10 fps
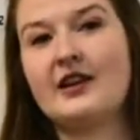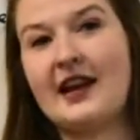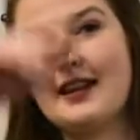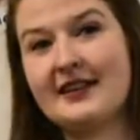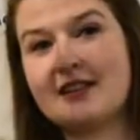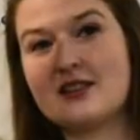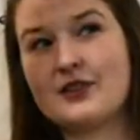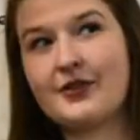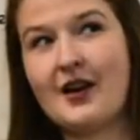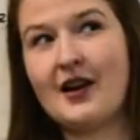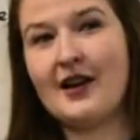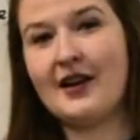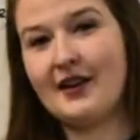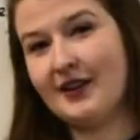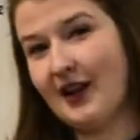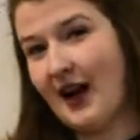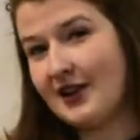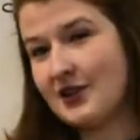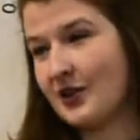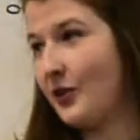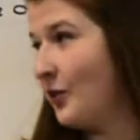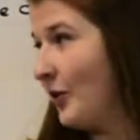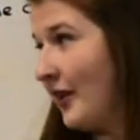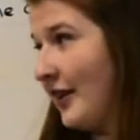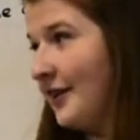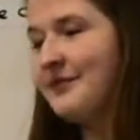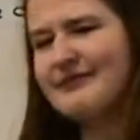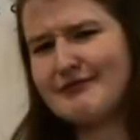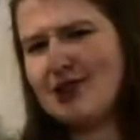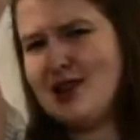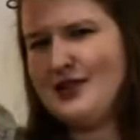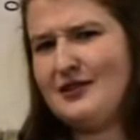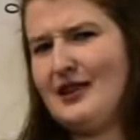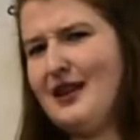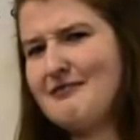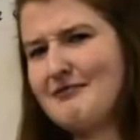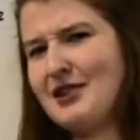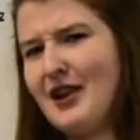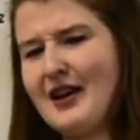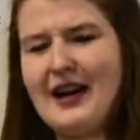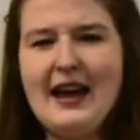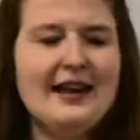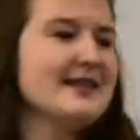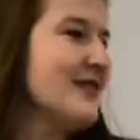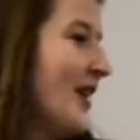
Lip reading: as chronological order, I'm trying to do a clock hand,